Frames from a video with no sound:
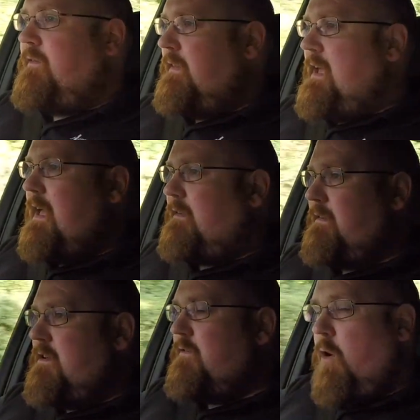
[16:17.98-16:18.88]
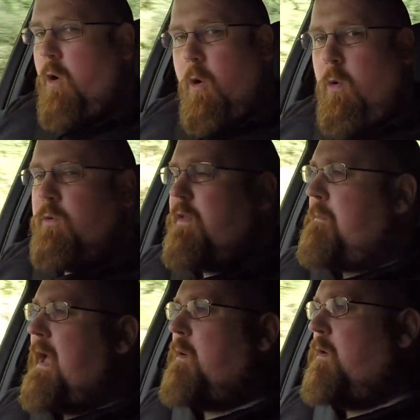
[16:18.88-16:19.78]
the S. You've got all the
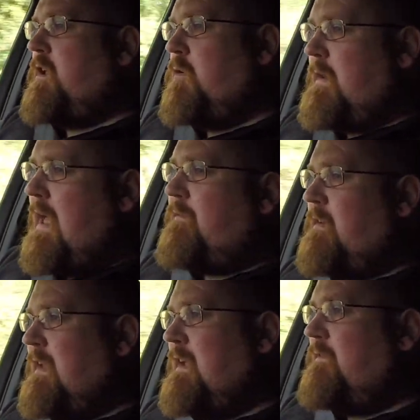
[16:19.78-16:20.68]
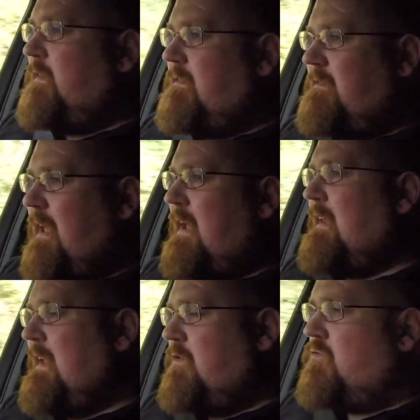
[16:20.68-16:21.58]
power you would ever need for
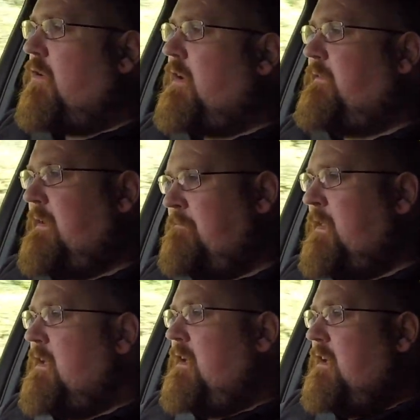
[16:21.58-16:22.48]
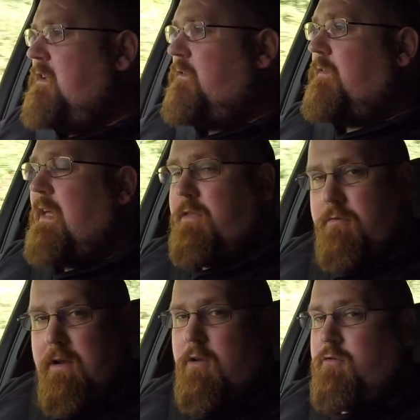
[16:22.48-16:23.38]
daily driving. You've got that
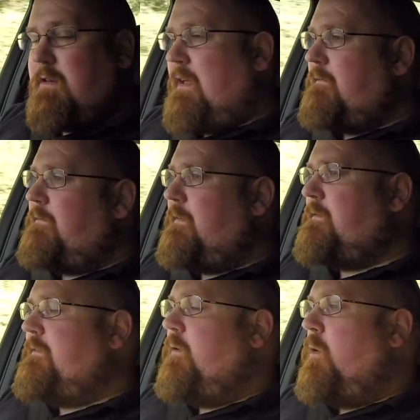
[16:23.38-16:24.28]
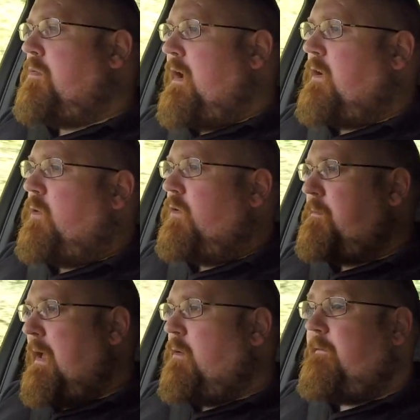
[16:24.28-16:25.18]
354 brake
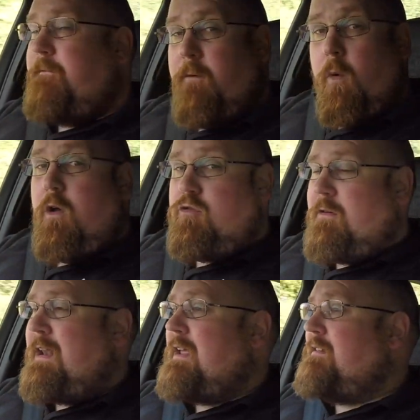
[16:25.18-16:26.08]
horsepower, 480